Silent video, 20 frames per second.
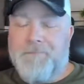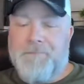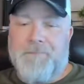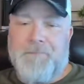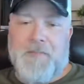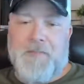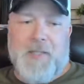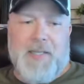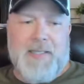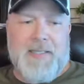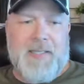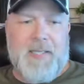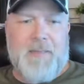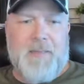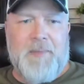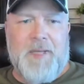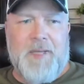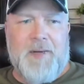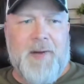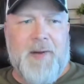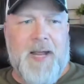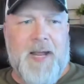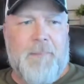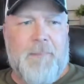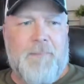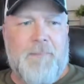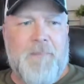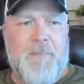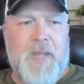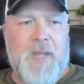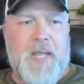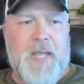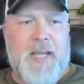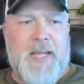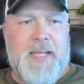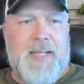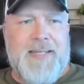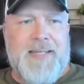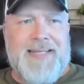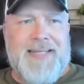so that's going to be a wrap.
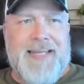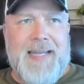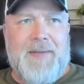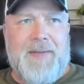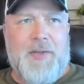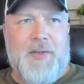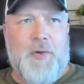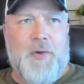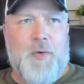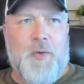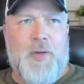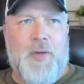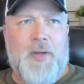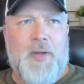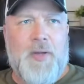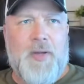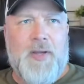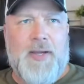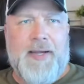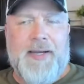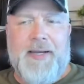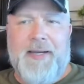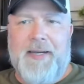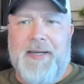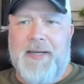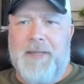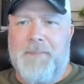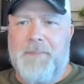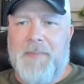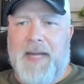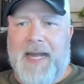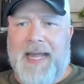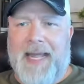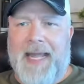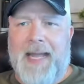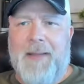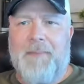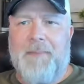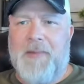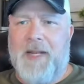Stay tuned. I
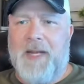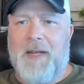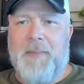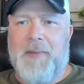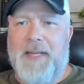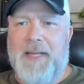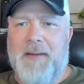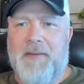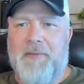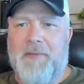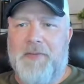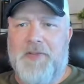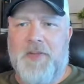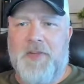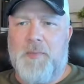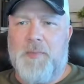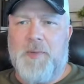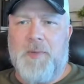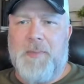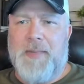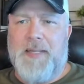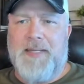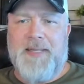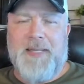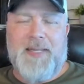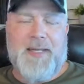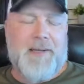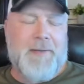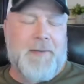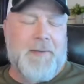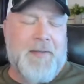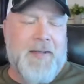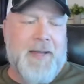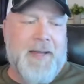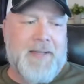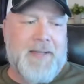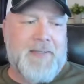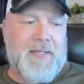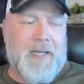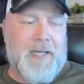am going to be super busy here in the
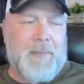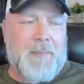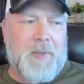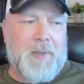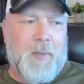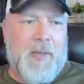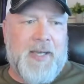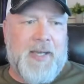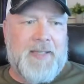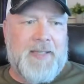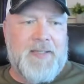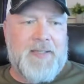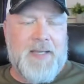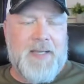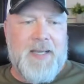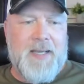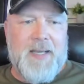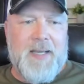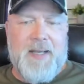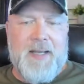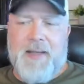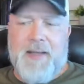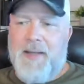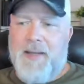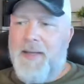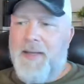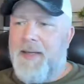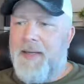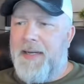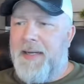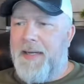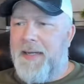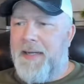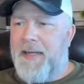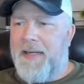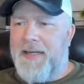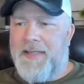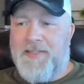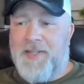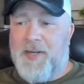next couple of weeks.
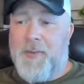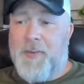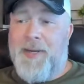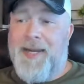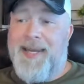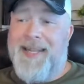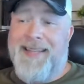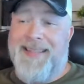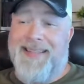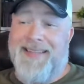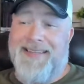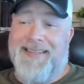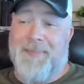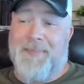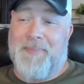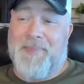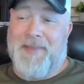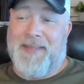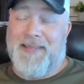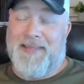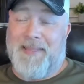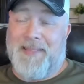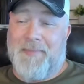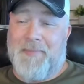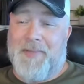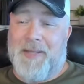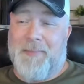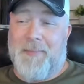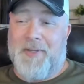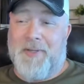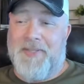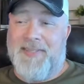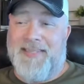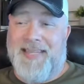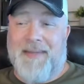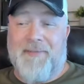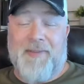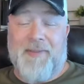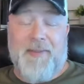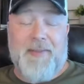It's already the September
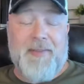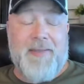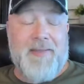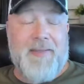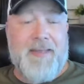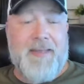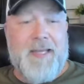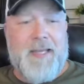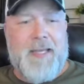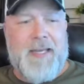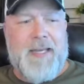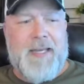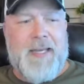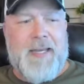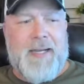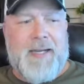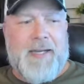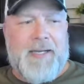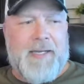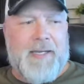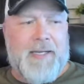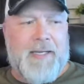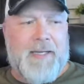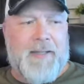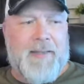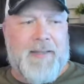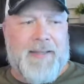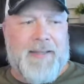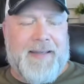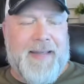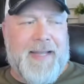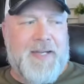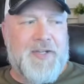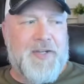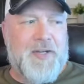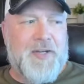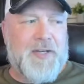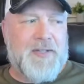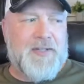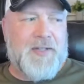7th. The
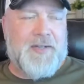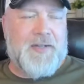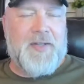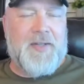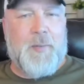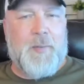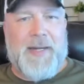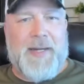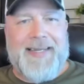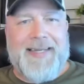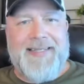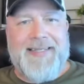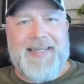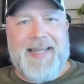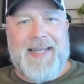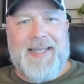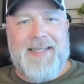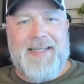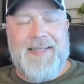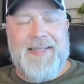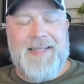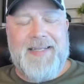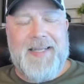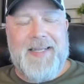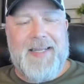election is on the 26th.